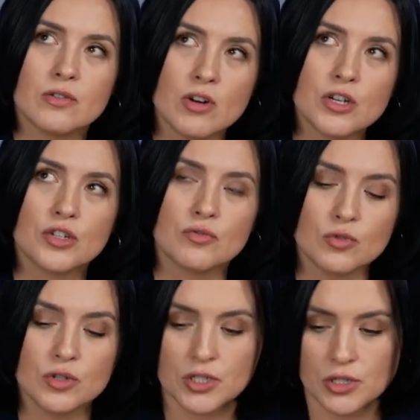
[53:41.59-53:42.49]
Russian
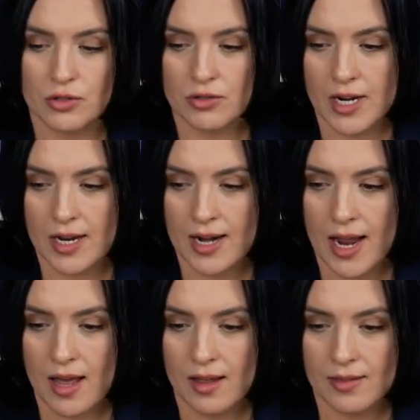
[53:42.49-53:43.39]
war in Ukraine
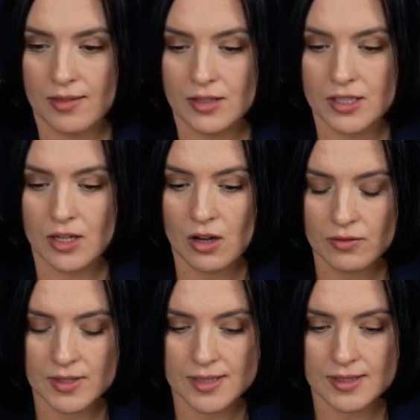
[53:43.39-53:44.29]
and the
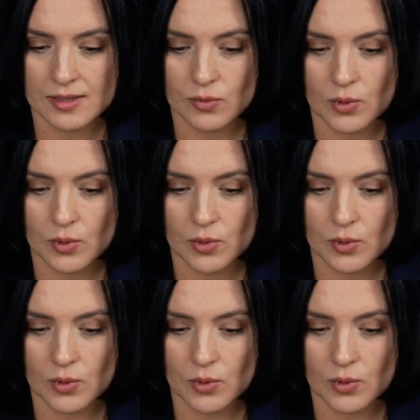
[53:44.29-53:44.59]
service